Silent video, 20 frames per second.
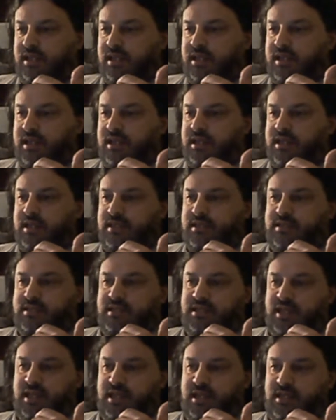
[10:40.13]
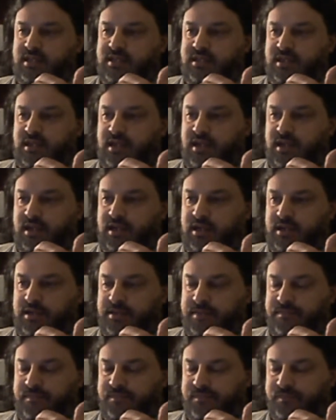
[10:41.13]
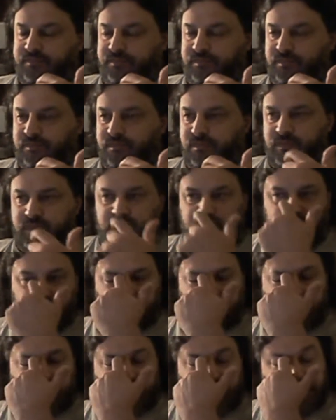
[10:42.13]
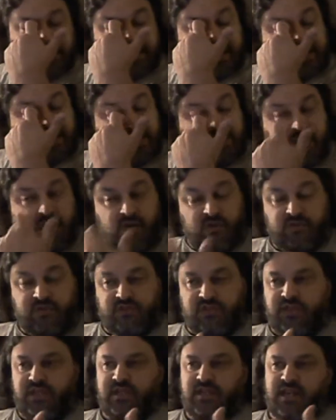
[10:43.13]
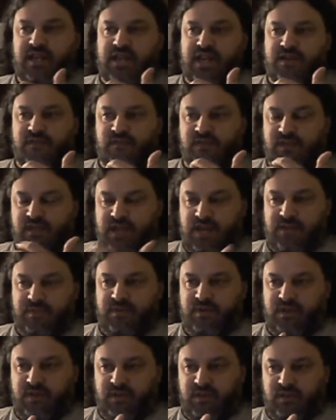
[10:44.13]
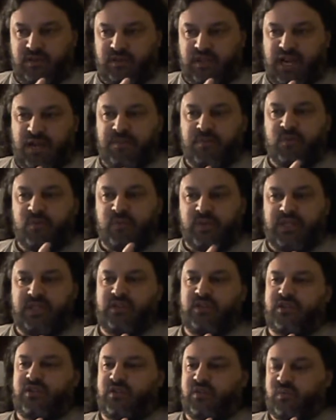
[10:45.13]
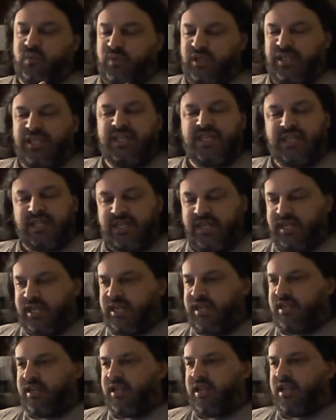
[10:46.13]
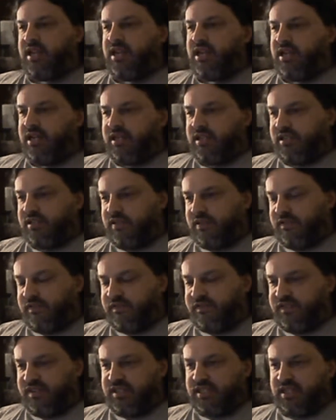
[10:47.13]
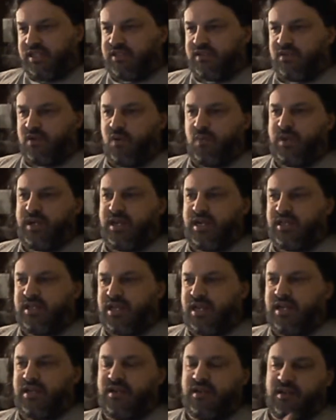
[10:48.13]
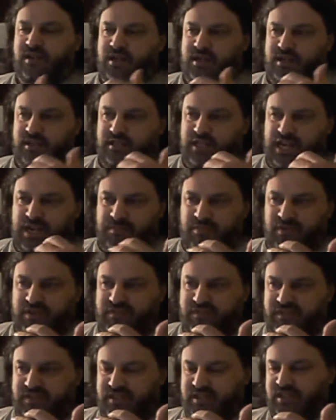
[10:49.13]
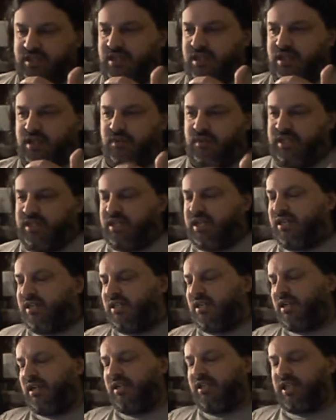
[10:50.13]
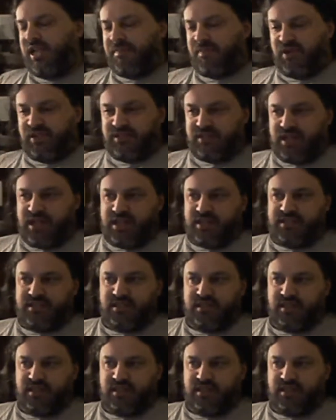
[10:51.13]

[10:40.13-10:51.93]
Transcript: is that um, you need to take your notes. You need to have li uh, library research is really key to physics. So we had done uh, library physics. Uh, we did uh, library science